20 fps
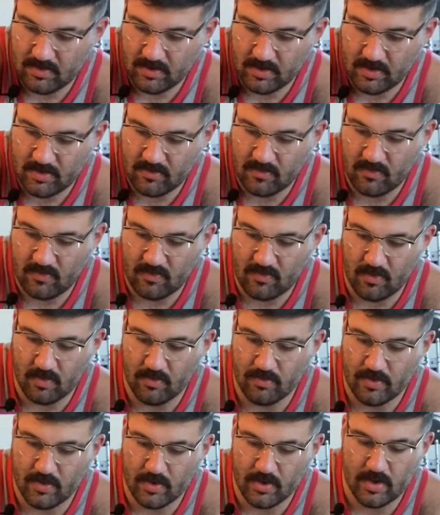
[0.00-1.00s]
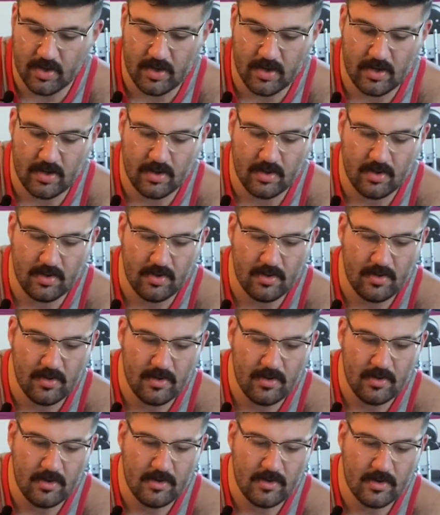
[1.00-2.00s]
so good.
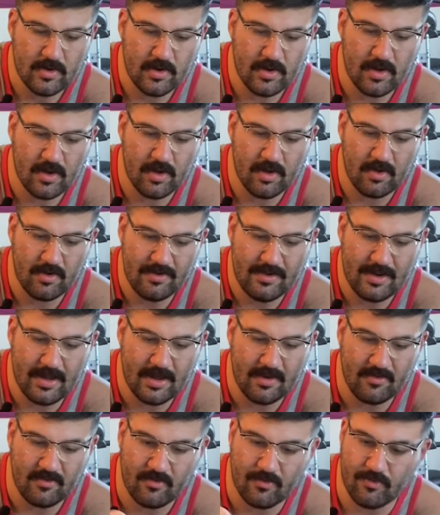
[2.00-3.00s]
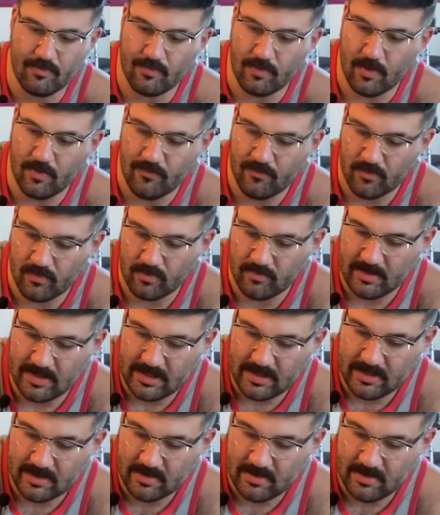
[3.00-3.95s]
Oh, yes, grow for me.